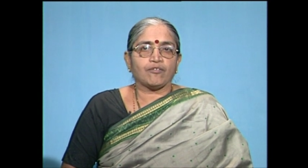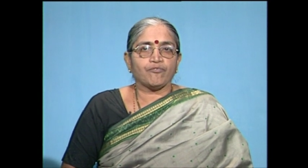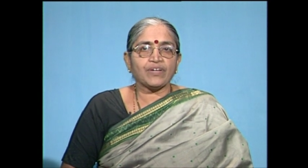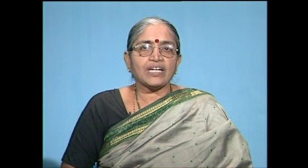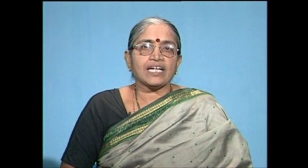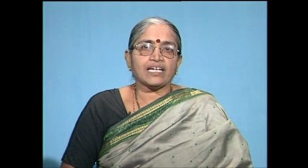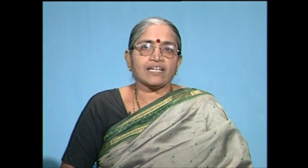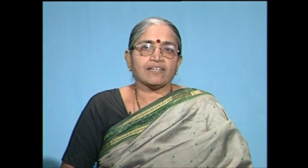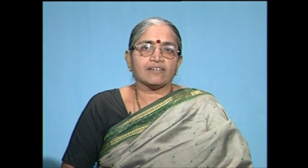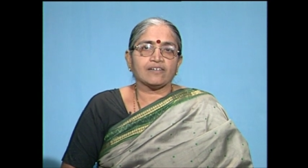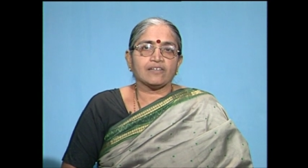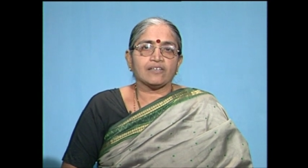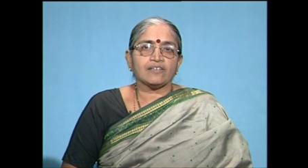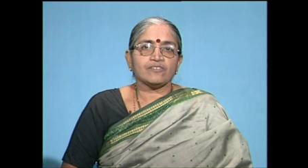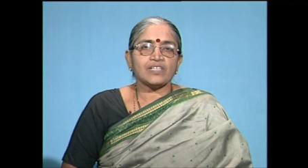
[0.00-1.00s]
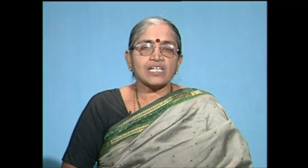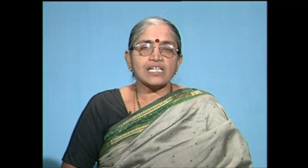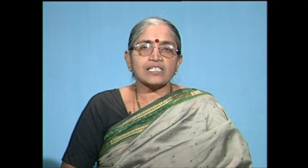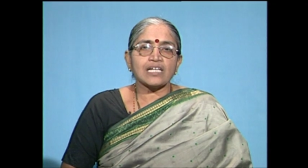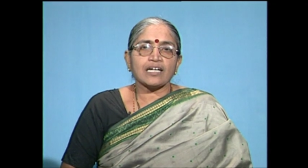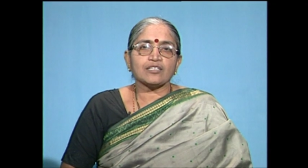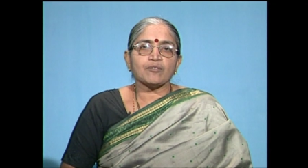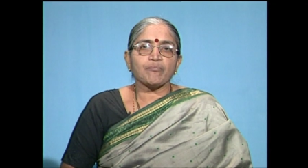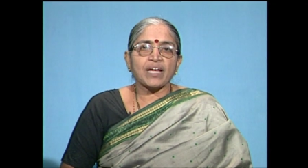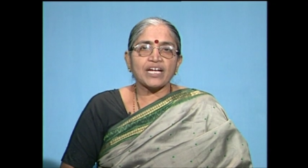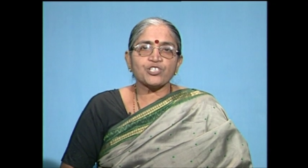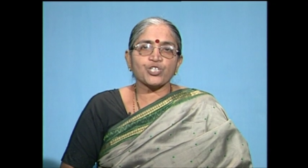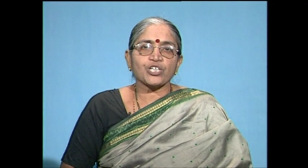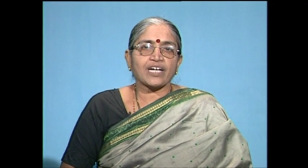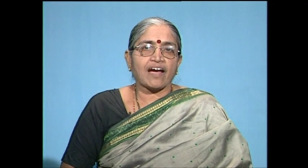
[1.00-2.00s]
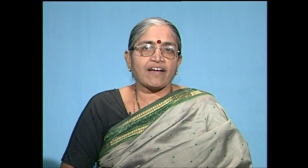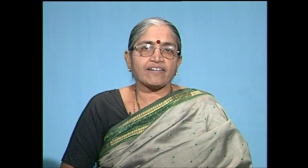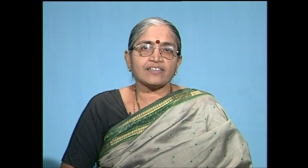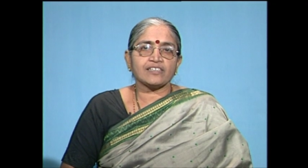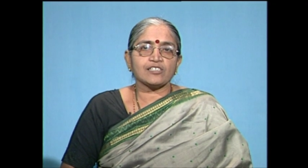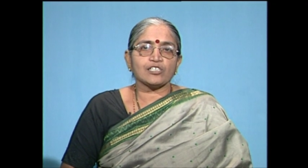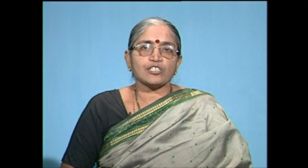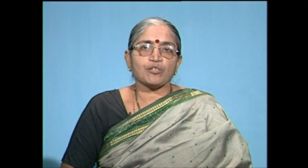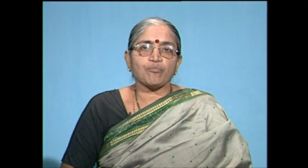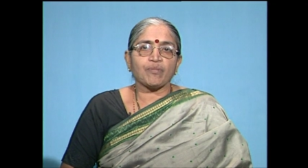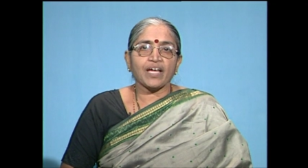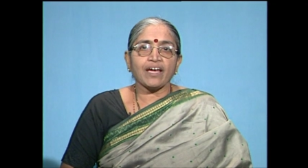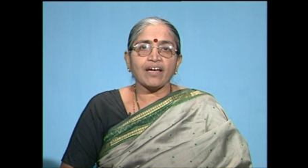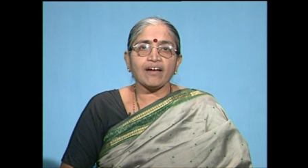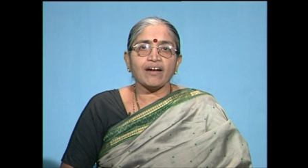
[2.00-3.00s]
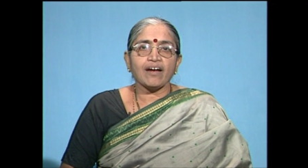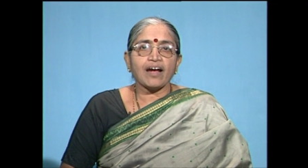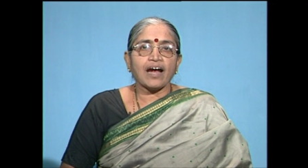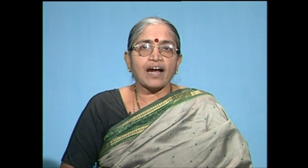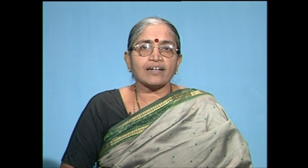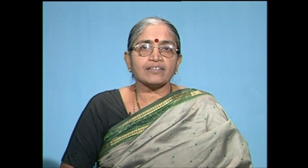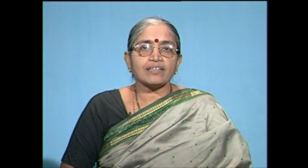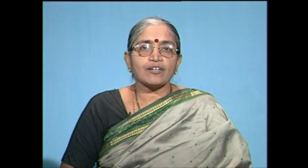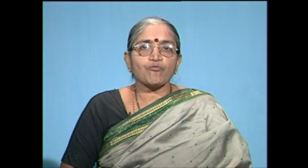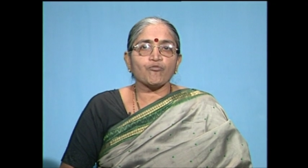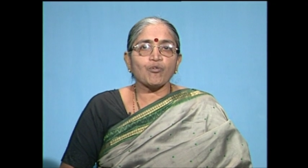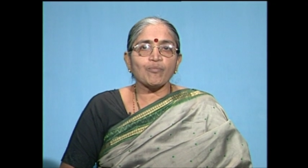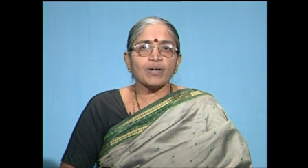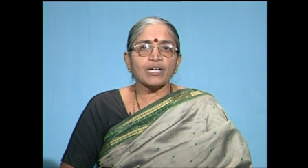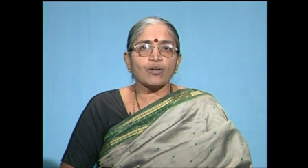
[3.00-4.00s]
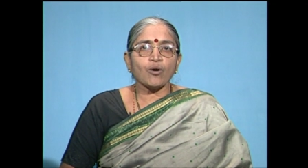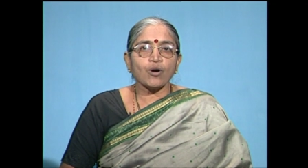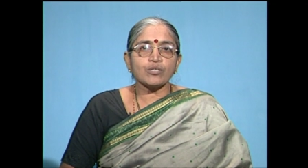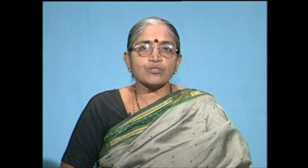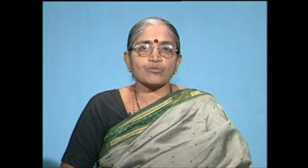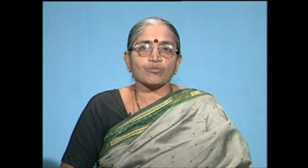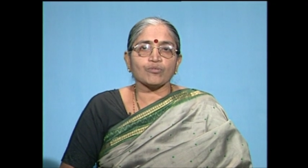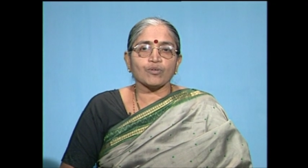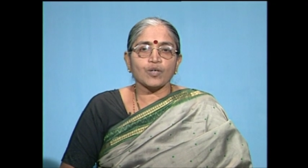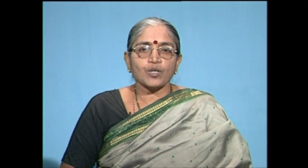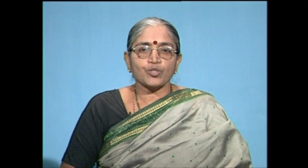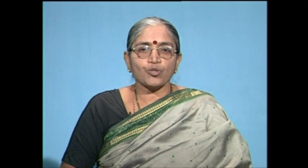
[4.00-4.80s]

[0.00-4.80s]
Willy. These are the major characters in the play and that woman also,